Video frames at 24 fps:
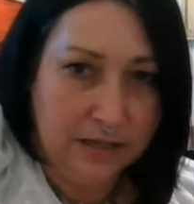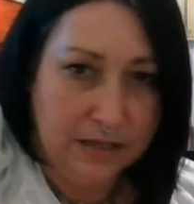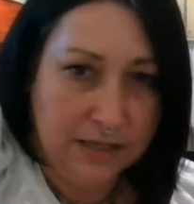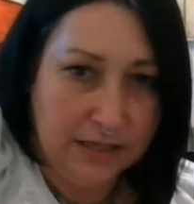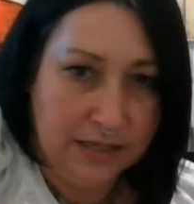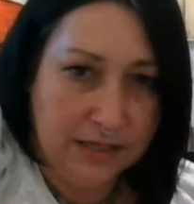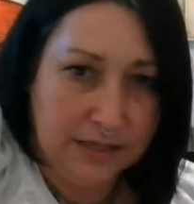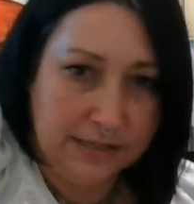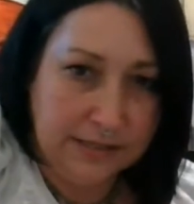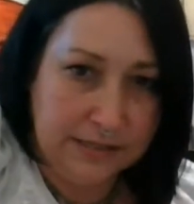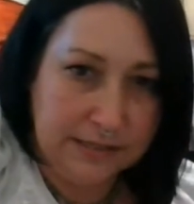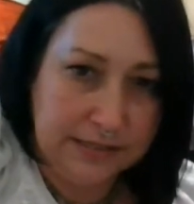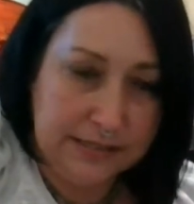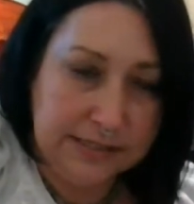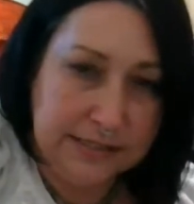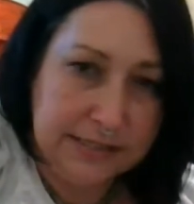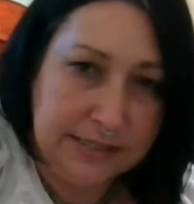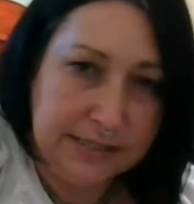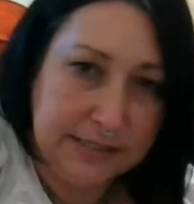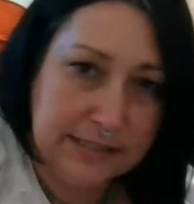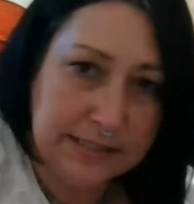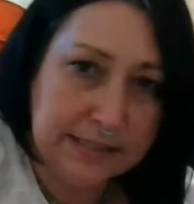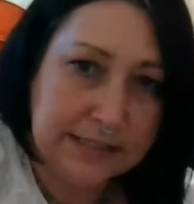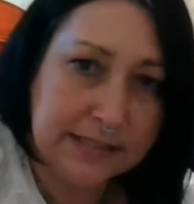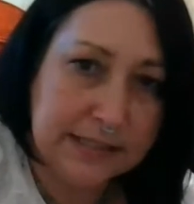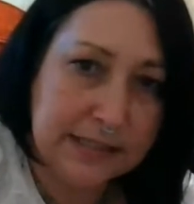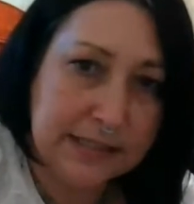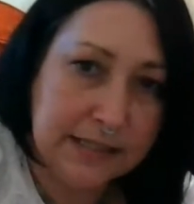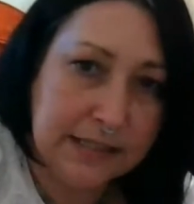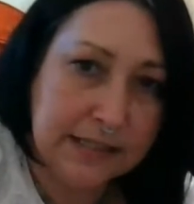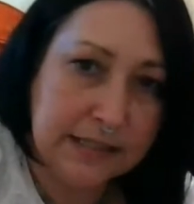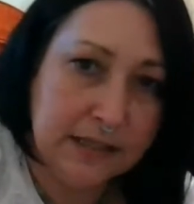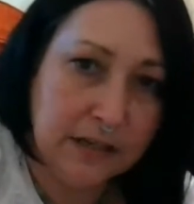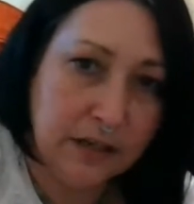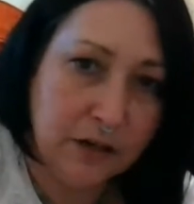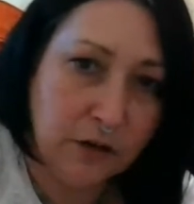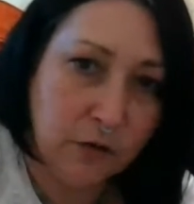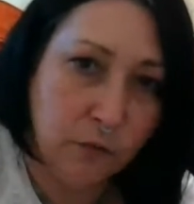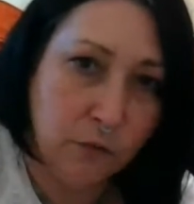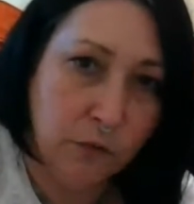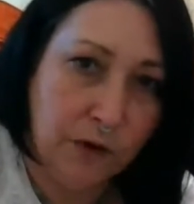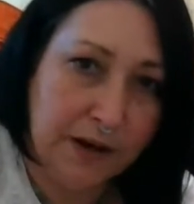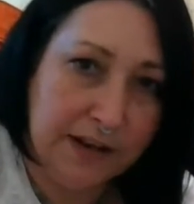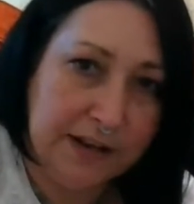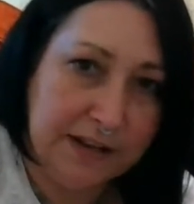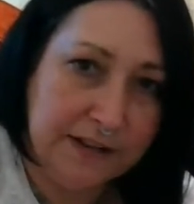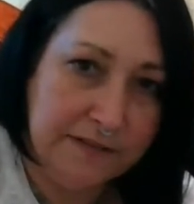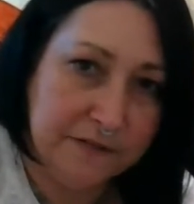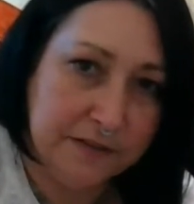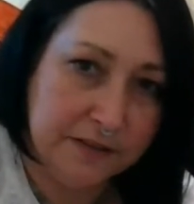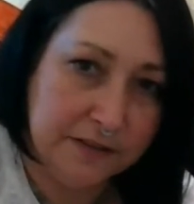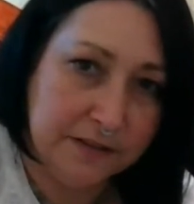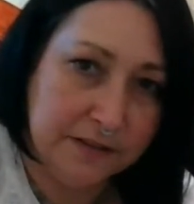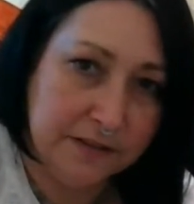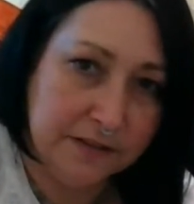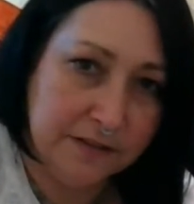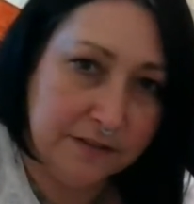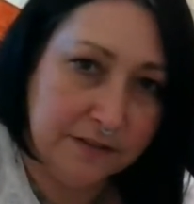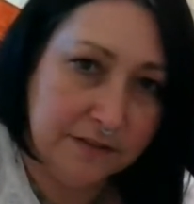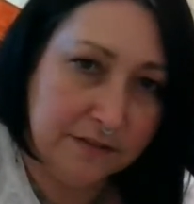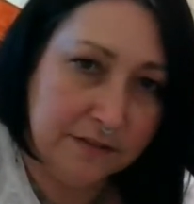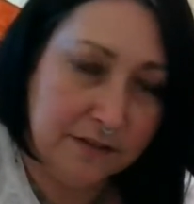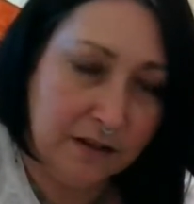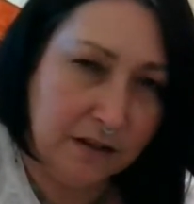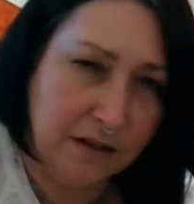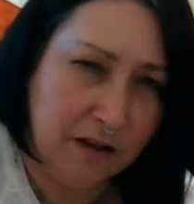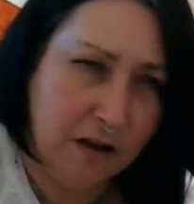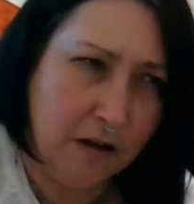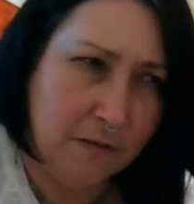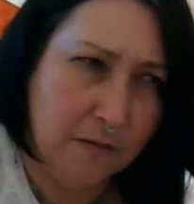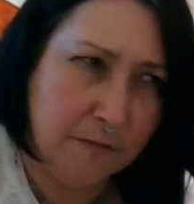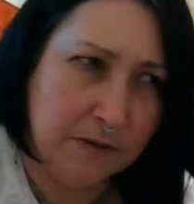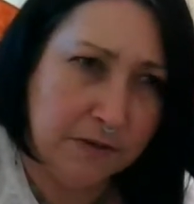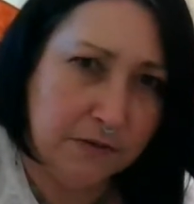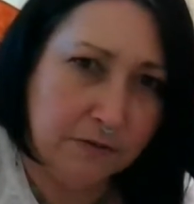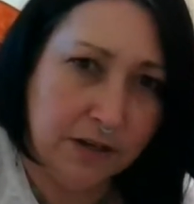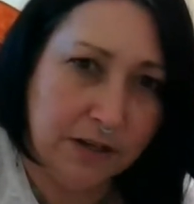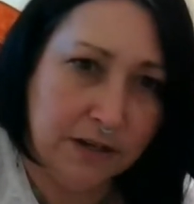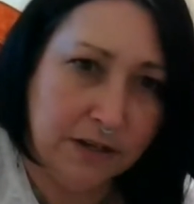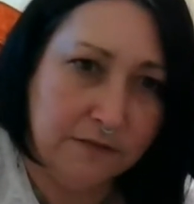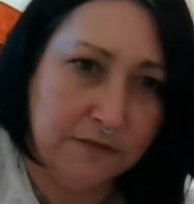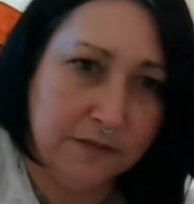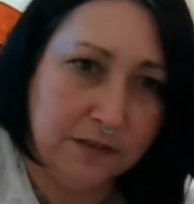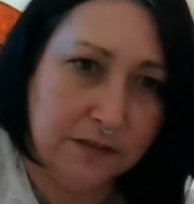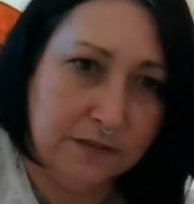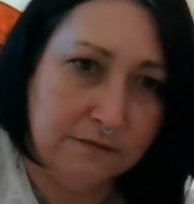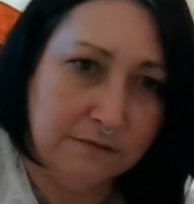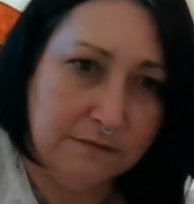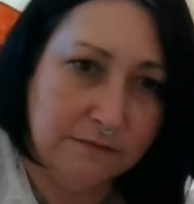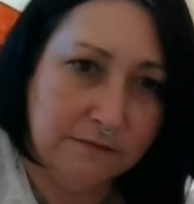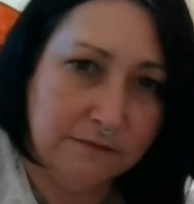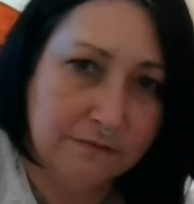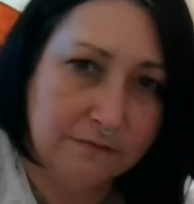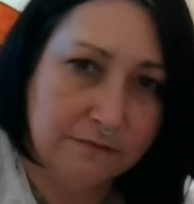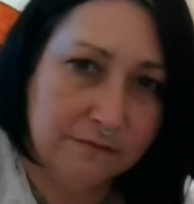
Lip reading: That is a Tennessee raven, a common raven.